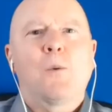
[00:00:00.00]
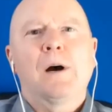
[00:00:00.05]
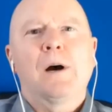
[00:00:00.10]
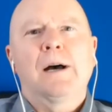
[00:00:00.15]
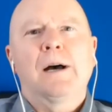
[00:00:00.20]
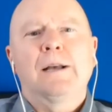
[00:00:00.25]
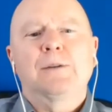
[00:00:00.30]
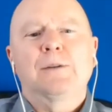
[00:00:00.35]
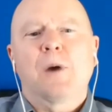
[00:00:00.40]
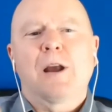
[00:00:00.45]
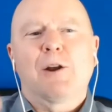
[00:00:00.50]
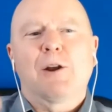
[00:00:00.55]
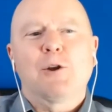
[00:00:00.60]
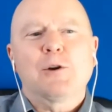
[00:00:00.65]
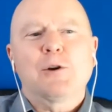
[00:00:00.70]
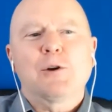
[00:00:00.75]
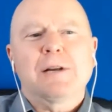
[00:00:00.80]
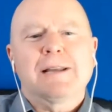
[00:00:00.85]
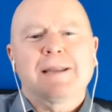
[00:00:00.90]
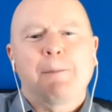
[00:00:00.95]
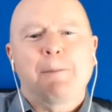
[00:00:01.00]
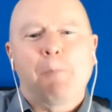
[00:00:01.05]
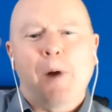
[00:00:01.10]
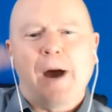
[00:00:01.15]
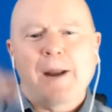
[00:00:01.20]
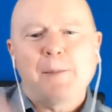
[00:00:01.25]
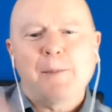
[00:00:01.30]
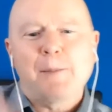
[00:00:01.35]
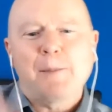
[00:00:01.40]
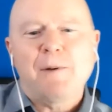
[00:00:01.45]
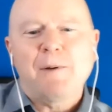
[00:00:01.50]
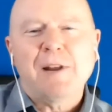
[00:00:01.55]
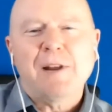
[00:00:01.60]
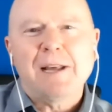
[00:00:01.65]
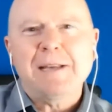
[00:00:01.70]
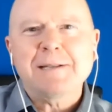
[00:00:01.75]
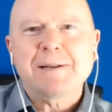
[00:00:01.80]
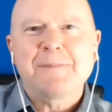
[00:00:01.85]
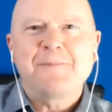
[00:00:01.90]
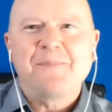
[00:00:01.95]
was when I looked at the bottom of the
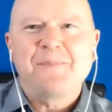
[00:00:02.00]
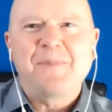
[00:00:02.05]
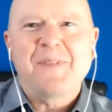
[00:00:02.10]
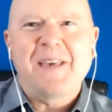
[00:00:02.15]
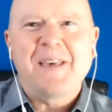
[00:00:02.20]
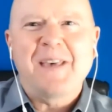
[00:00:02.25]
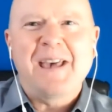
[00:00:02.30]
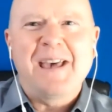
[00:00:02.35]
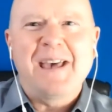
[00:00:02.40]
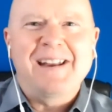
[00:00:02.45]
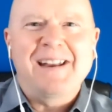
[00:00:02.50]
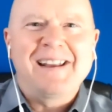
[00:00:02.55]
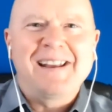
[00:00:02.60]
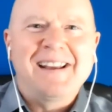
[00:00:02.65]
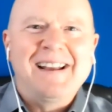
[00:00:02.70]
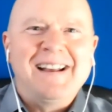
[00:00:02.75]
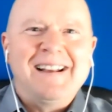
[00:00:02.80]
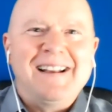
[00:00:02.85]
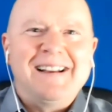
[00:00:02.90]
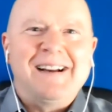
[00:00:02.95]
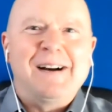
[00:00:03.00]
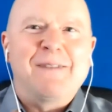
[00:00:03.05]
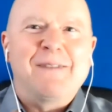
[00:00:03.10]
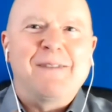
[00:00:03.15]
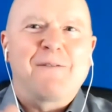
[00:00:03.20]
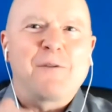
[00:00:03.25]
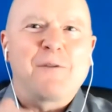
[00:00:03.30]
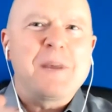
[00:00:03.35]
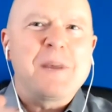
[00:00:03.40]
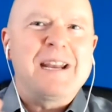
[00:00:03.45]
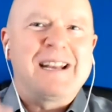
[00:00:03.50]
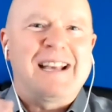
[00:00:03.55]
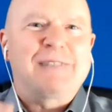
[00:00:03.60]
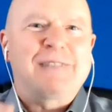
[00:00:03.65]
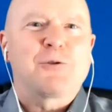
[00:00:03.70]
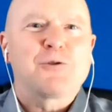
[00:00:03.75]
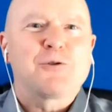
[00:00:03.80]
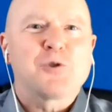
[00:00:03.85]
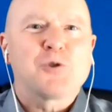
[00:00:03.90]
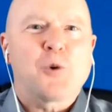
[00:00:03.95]
list, and for me,
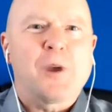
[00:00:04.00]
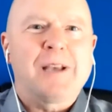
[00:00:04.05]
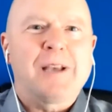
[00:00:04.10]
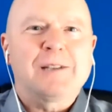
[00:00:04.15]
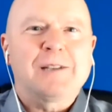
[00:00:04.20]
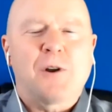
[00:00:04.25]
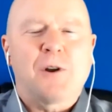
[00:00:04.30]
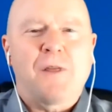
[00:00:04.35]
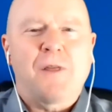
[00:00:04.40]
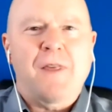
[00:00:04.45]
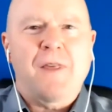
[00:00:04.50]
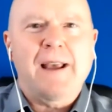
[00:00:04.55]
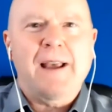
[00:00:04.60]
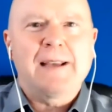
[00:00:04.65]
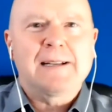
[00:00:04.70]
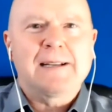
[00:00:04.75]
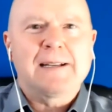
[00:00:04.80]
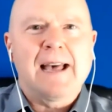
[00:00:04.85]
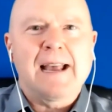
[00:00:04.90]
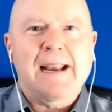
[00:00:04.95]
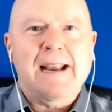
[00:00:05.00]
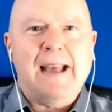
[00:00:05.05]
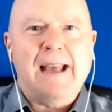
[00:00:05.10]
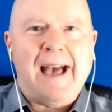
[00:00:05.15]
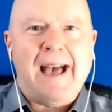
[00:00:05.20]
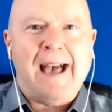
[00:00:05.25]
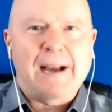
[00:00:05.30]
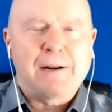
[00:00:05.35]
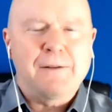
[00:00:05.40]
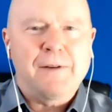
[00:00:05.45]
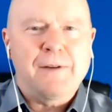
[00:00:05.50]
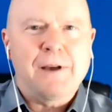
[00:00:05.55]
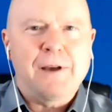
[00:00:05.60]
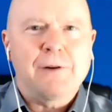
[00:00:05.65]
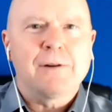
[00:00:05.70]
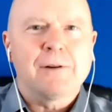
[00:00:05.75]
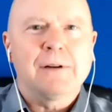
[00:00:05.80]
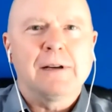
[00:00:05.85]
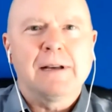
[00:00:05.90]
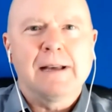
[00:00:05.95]
lesser strengths are things like
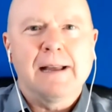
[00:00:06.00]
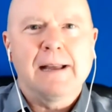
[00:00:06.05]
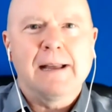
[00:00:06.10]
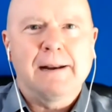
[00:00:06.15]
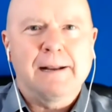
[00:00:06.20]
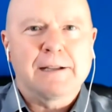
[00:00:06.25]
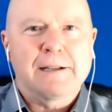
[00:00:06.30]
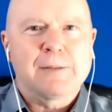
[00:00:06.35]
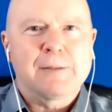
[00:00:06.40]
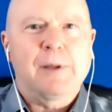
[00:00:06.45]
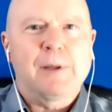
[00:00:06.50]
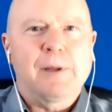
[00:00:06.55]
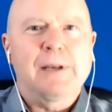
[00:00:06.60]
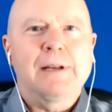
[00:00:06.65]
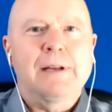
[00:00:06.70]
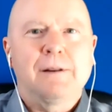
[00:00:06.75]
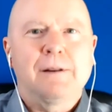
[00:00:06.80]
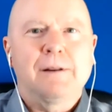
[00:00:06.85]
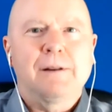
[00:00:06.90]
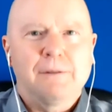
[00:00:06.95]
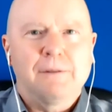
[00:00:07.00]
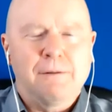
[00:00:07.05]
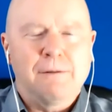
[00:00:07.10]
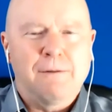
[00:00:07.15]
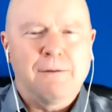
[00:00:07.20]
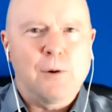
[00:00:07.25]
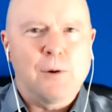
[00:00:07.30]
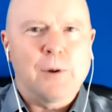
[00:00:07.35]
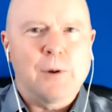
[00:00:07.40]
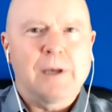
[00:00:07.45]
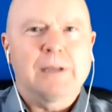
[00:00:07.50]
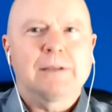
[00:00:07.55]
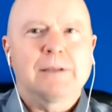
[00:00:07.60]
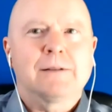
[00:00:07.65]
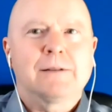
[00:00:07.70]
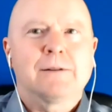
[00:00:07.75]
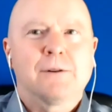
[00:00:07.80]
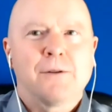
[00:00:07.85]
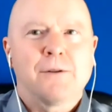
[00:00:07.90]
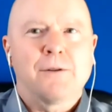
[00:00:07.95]
activator, discipline, focus,
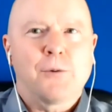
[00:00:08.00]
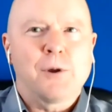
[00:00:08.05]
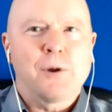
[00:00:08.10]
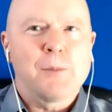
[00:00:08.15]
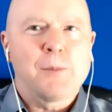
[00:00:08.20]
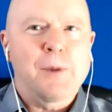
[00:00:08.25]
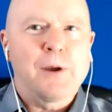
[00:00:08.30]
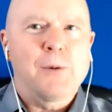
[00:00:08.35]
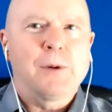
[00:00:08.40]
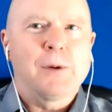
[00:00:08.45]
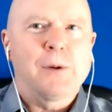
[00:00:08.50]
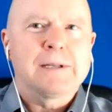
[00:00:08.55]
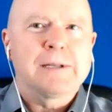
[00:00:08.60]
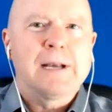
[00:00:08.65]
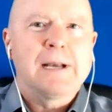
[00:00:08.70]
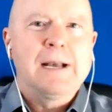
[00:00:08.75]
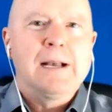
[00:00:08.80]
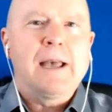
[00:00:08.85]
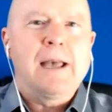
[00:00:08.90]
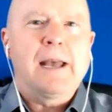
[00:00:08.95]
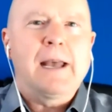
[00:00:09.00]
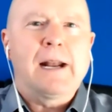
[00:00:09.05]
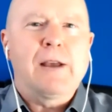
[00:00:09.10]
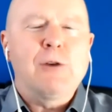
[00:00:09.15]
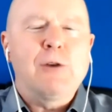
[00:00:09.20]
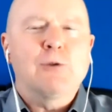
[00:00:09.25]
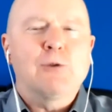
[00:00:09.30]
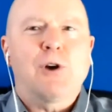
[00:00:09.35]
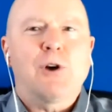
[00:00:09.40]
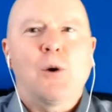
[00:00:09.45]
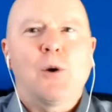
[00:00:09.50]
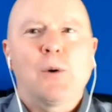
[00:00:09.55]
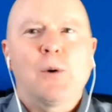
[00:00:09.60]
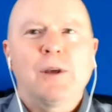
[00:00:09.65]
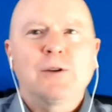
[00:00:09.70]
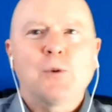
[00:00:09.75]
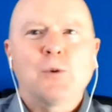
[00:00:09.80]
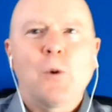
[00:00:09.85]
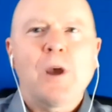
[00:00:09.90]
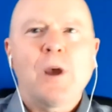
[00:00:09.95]
are three big ones. And I used to
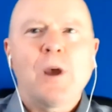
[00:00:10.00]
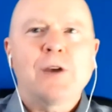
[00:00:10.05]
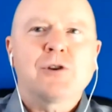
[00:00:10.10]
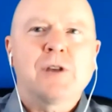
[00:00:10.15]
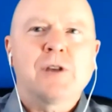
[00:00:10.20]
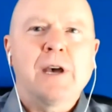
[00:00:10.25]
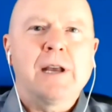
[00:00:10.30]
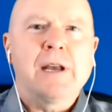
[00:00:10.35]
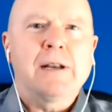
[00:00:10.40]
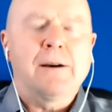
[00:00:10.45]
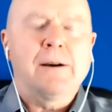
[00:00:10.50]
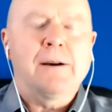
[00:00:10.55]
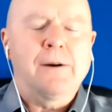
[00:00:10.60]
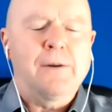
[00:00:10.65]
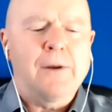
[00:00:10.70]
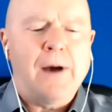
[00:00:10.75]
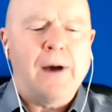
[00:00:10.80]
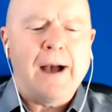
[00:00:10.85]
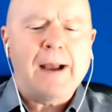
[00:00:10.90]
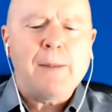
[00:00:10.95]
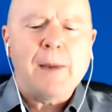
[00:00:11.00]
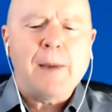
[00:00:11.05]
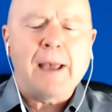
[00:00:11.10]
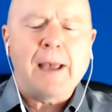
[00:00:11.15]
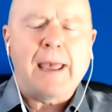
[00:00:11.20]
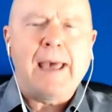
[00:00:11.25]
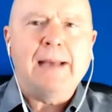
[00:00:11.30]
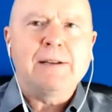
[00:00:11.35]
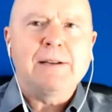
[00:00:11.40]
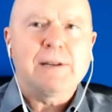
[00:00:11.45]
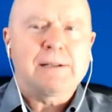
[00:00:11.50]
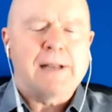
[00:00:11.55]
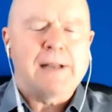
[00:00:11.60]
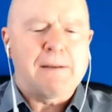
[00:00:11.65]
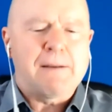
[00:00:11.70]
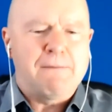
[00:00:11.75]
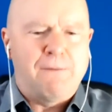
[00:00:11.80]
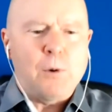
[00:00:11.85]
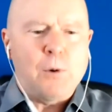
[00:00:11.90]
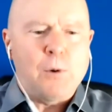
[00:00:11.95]
always wish that, oh, how come I can't just like
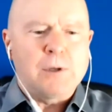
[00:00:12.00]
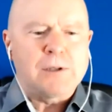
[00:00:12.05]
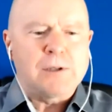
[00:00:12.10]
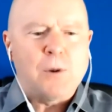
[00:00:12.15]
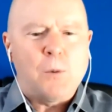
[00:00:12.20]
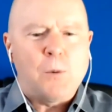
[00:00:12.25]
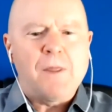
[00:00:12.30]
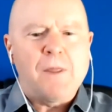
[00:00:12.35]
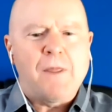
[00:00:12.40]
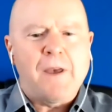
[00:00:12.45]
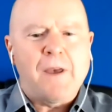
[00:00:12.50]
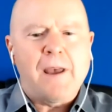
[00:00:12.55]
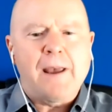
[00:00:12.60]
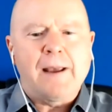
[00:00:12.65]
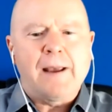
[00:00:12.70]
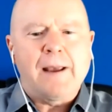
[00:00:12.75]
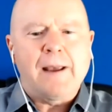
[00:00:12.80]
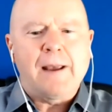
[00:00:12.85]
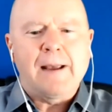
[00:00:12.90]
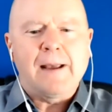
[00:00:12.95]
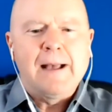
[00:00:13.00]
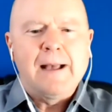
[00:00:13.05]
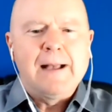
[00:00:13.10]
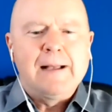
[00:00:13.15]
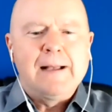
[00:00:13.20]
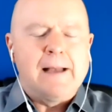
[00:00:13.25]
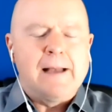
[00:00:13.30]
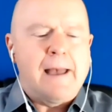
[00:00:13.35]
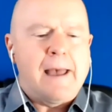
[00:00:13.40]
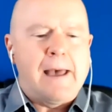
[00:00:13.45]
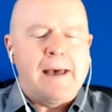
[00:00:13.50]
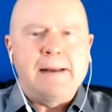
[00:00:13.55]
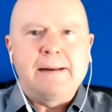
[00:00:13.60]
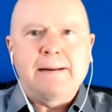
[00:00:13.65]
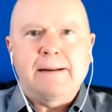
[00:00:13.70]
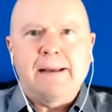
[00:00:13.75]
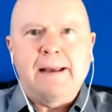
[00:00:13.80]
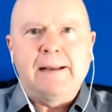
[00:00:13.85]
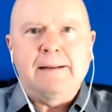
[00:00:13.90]
focus on one thing and